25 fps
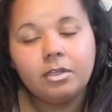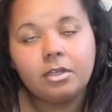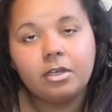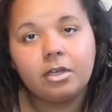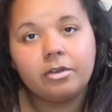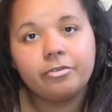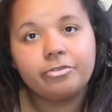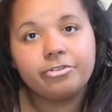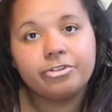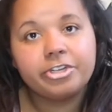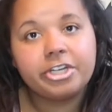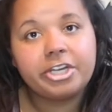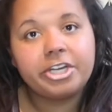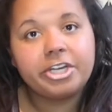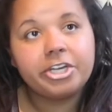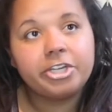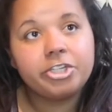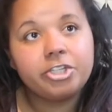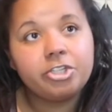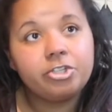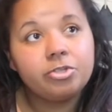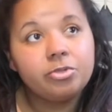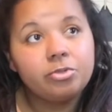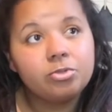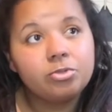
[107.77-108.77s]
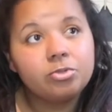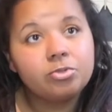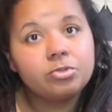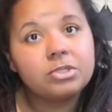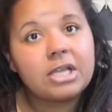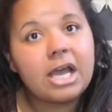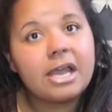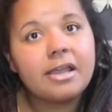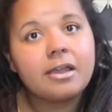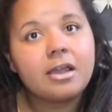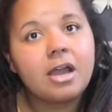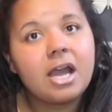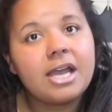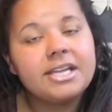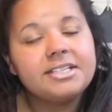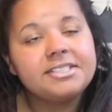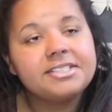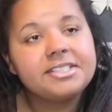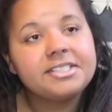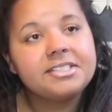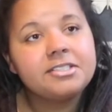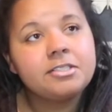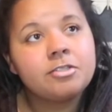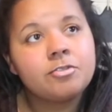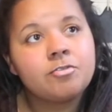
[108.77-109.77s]
for Yule, like I
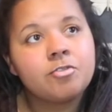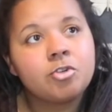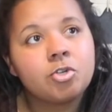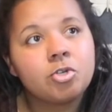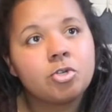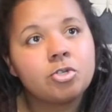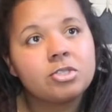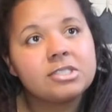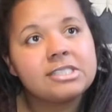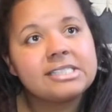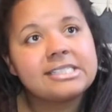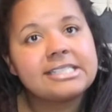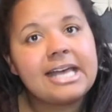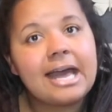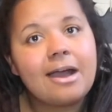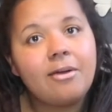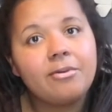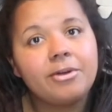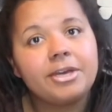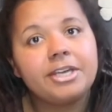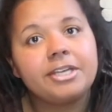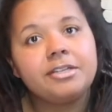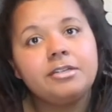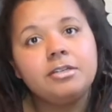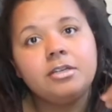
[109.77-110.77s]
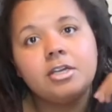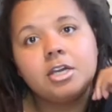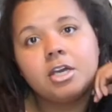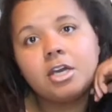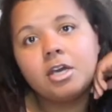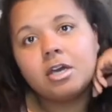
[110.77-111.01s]
did for Samhain.